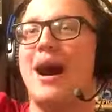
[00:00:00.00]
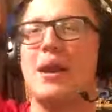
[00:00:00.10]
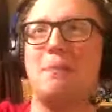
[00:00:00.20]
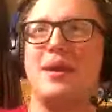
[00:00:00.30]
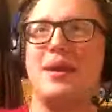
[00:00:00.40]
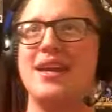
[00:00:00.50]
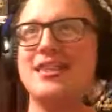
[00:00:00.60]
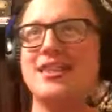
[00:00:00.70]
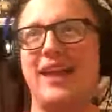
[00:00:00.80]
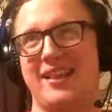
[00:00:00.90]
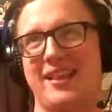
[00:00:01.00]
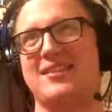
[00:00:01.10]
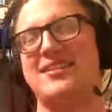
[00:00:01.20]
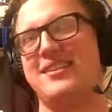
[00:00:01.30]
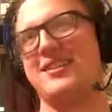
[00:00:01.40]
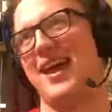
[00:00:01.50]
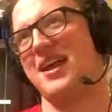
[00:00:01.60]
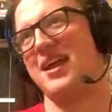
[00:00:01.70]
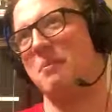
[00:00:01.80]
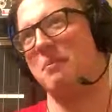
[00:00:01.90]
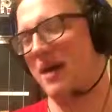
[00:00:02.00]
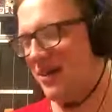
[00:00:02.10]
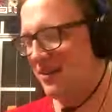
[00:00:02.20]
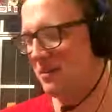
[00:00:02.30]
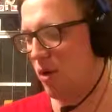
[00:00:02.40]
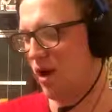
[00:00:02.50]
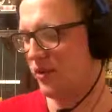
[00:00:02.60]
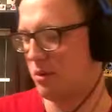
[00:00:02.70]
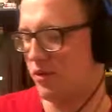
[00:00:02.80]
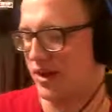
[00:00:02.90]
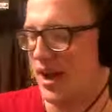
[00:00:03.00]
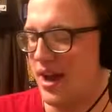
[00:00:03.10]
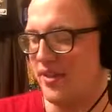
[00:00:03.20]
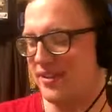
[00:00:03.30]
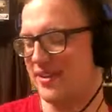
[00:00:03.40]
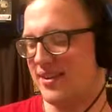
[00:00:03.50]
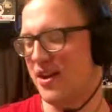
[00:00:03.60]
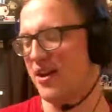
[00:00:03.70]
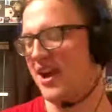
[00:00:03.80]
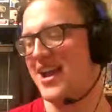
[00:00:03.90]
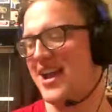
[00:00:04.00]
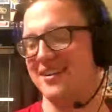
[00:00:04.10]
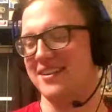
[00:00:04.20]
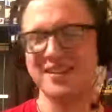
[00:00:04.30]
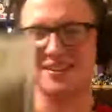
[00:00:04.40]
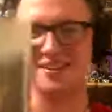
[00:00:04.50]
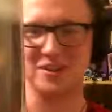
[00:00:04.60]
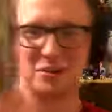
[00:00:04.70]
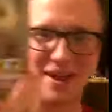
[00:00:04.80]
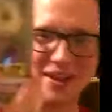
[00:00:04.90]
might be the second best Marvel movie this year is this little